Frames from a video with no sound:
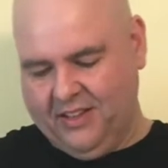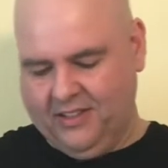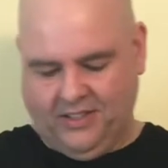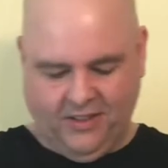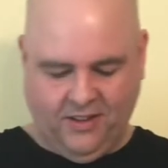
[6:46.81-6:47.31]

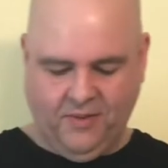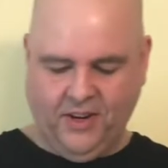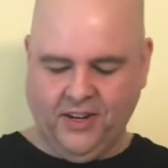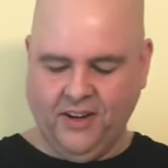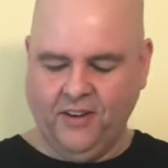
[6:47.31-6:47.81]
So there we
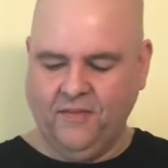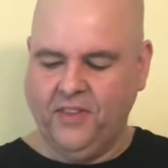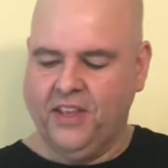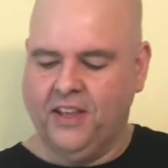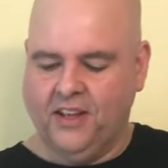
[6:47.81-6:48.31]
go.
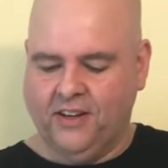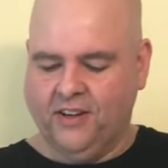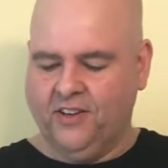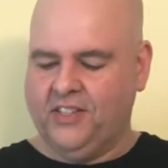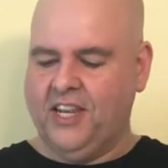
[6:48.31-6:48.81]
Good old